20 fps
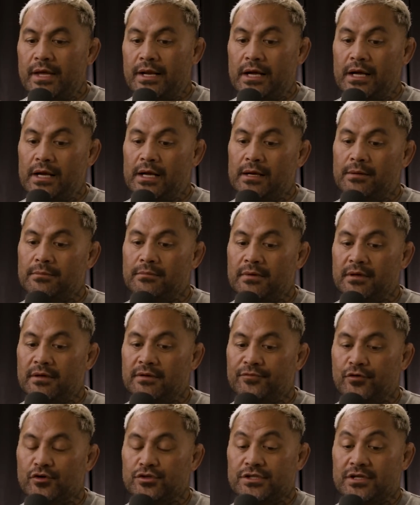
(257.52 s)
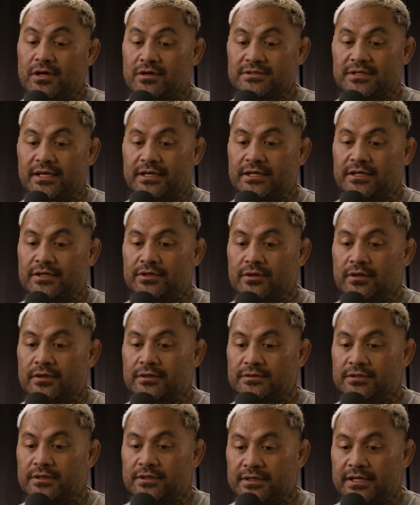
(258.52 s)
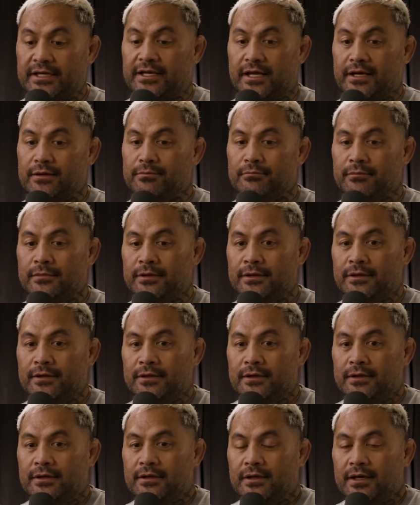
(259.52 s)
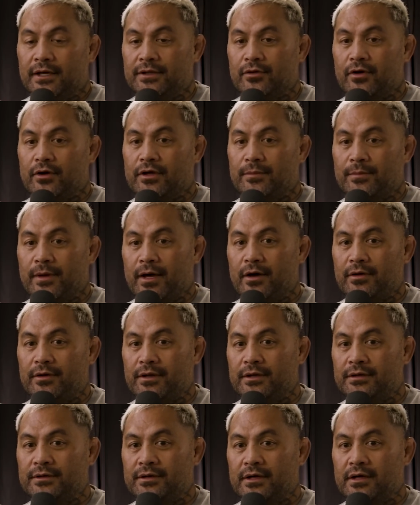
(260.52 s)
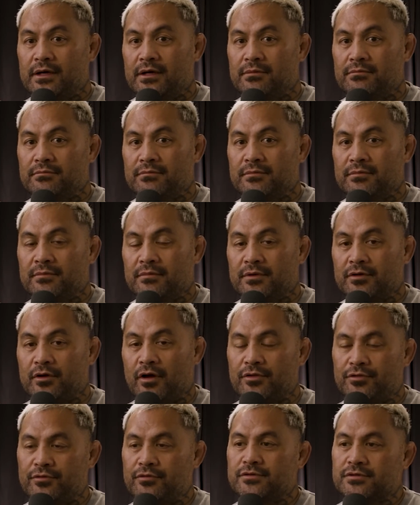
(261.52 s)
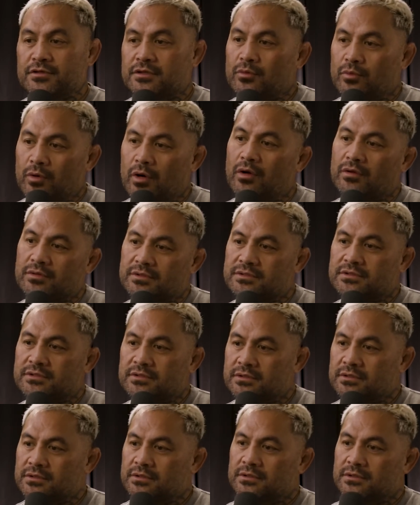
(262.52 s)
and unfortunately I was lucky to get Adam and knock him out and go through to the Worlds.